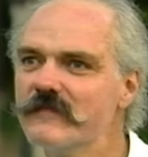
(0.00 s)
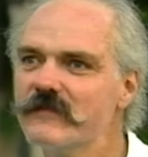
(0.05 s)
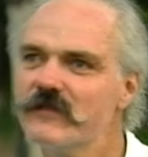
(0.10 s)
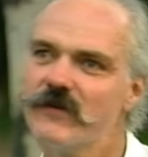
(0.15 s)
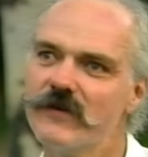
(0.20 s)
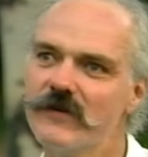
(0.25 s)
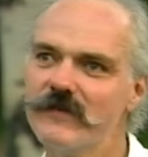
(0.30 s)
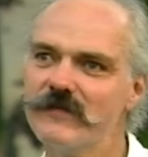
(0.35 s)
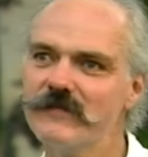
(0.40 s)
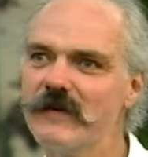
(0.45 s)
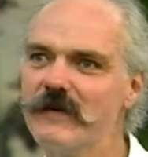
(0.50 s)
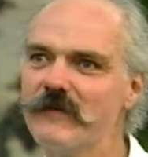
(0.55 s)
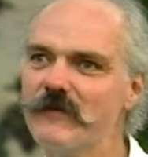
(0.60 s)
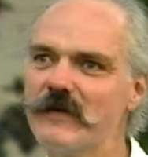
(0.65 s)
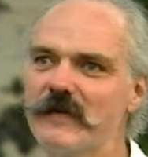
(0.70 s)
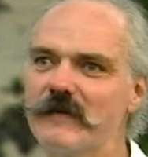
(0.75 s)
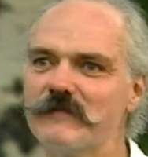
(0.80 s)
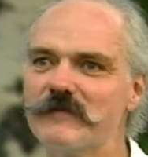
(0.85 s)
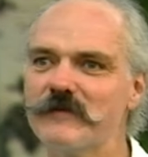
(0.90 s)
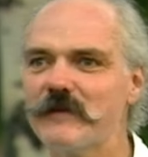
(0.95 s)
so I
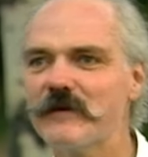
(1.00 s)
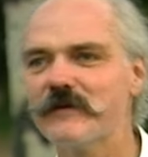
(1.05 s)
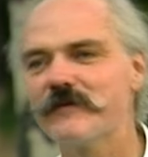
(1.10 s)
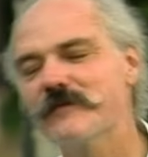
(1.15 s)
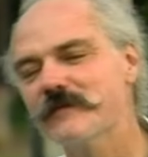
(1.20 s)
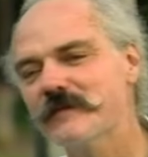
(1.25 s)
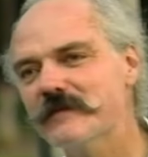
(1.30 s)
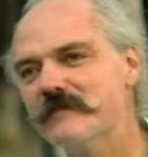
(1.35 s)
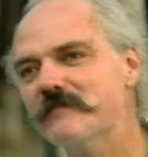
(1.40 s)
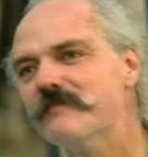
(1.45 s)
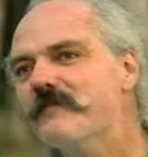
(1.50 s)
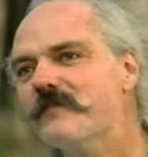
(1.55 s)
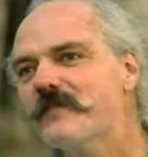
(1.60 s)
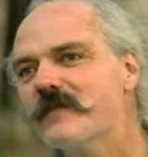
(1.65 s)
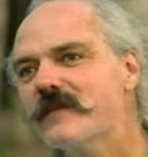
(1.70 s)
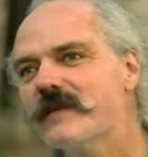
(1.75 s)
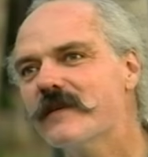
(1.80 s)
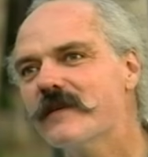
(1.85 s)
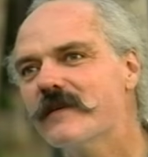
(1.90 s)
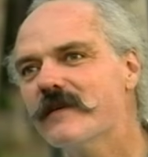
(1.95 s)
went up to my room, and
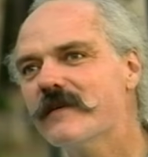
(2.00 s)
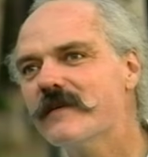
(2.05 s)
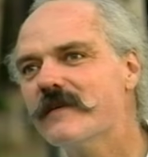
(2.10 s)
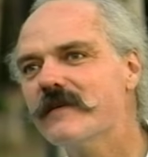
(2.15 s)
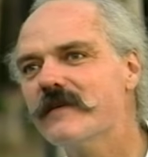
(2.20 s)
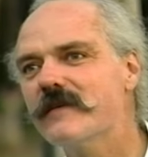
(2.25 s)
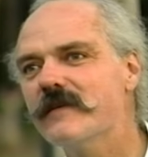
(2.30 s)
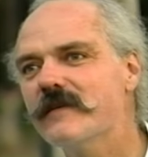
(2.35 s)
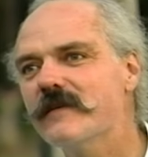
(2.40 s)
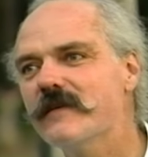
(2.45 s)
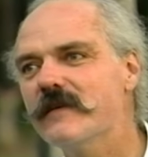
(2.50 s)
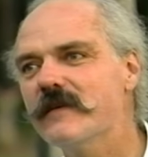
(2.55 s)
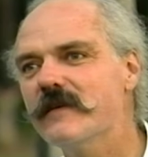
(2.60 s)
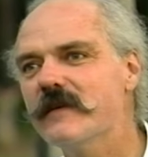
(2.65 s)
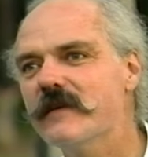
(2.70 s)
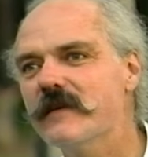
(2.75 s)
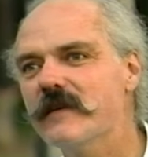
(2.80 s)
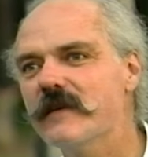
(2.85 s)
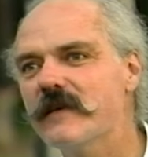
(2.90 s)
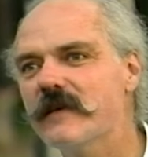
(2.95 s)

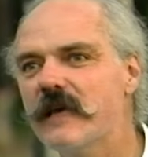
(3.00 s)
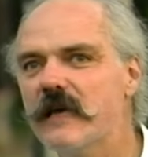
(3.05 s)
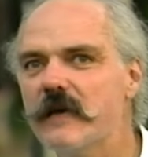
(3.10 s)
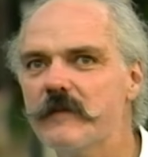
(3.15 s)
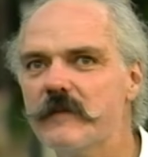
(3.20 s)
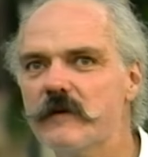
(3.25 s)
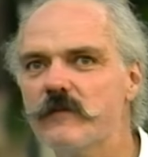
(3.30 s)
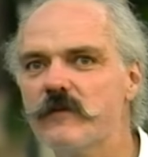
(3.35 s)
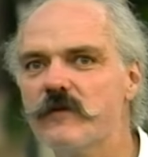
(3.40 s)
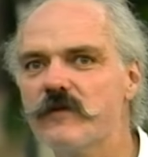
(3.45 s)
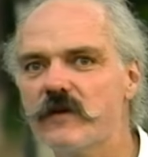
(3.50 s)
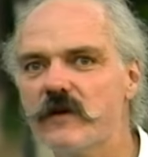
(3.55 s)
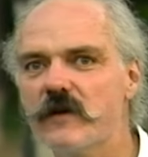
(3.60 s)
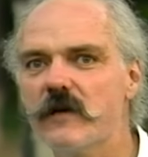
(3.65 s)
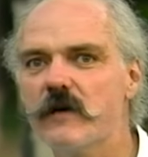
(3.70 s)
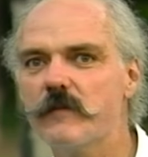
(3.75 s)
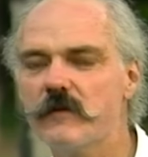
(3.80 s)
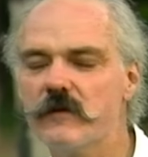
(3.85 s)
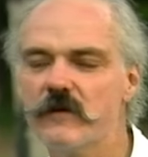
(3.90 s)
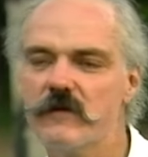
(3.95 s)
he came in with a
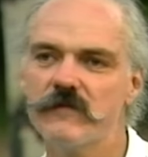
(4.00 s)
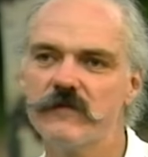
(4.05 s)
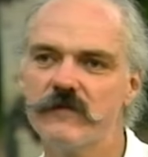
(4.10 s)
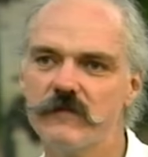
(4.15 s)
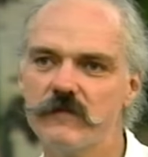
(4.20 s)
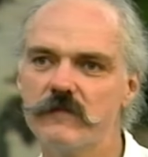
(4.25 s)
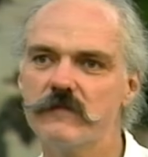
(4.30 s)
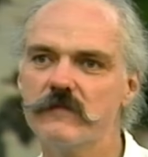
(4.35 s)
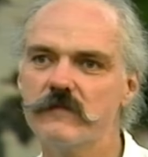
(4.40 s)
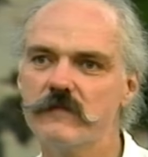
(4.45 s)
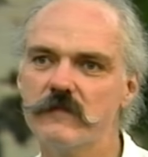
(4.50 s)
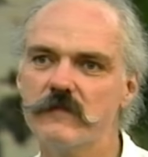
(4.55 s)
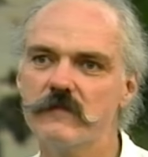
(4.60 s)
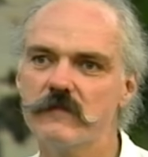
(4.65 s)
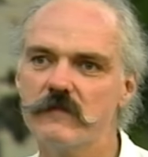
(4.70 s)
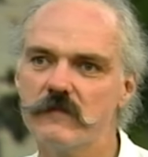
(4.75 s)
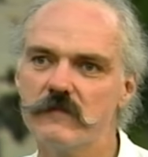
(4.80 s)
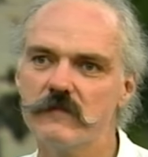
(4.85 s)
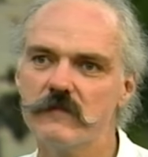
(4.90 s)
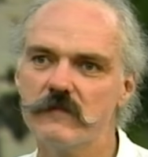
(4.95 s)
couple of
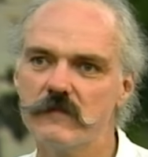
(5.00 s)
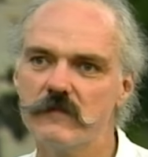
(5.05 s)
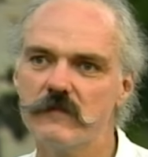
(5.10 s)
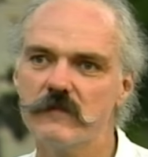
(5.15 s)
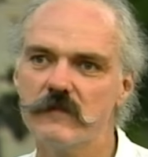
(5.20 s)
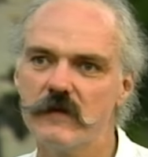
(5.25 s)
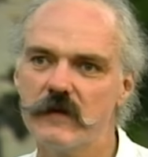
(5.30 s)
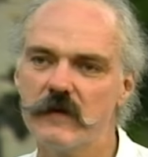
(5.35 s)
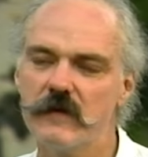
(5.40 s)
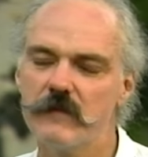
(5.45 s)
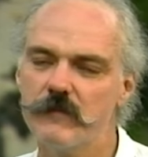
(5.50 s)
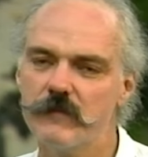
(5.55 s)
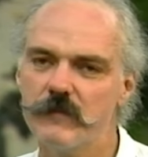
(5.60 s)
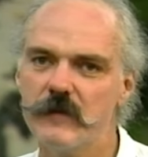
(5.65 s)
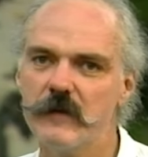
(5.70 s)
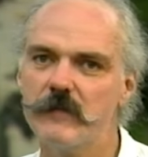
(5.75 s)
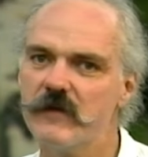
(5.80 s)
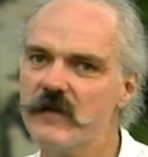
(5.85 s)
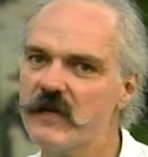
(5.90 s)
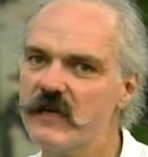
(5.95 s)

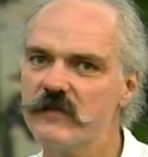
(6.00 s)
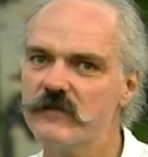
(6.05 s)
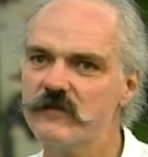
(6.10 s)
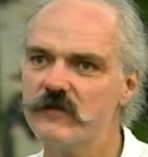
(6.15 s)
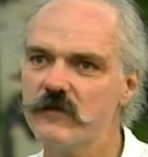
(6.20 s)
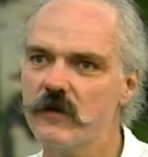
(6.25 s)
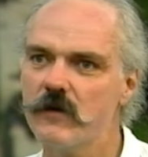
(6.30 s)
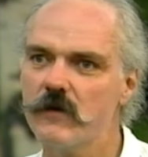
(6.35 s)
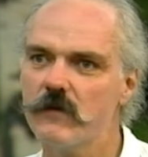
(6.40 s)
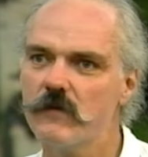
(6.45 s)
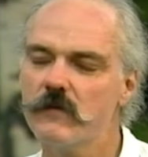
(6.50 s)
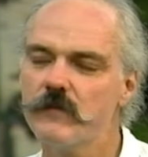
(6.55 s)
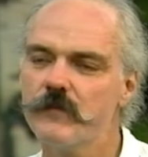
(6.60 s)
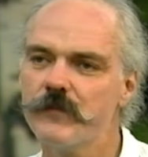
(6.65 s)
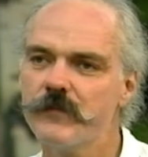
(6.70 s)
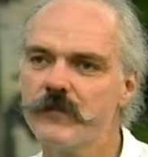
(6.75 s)
people I didn't know